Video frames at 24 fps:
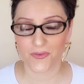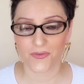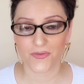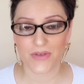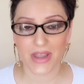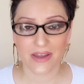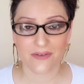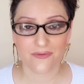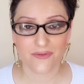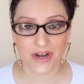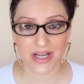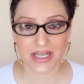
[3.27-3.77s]

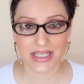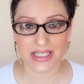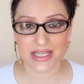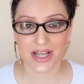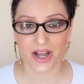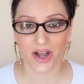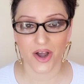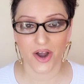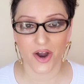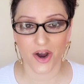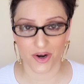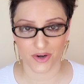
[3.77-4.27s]
favorite
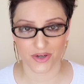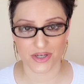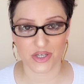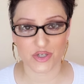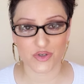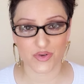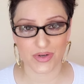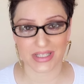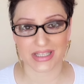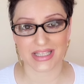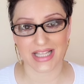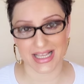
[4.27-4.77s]

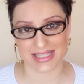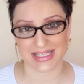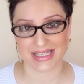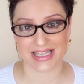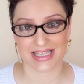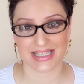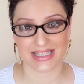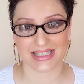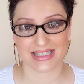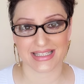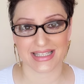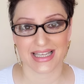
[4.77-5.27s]
artistry
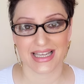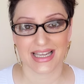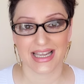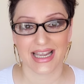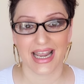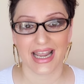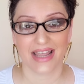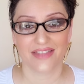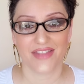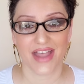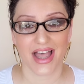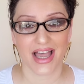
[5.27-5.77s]
lessons,
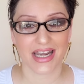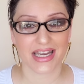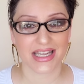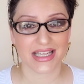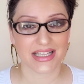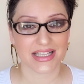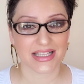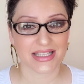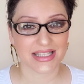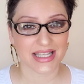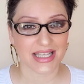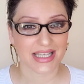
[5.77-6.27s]
and that
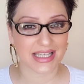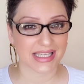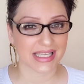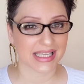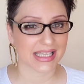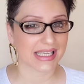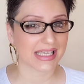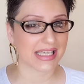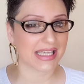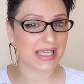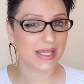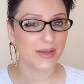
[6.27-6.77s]
is
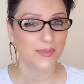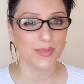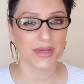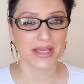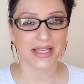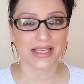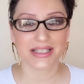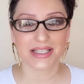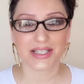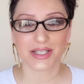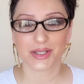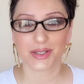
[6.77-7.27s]
keep
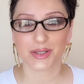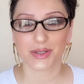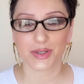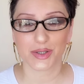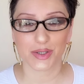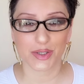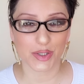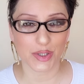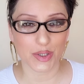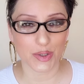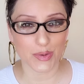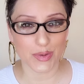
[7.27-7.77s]
it
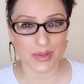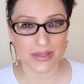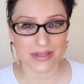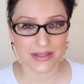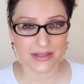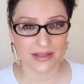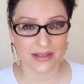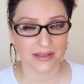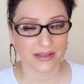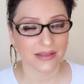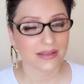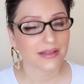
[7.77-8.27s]

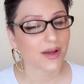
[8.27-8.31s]
loose.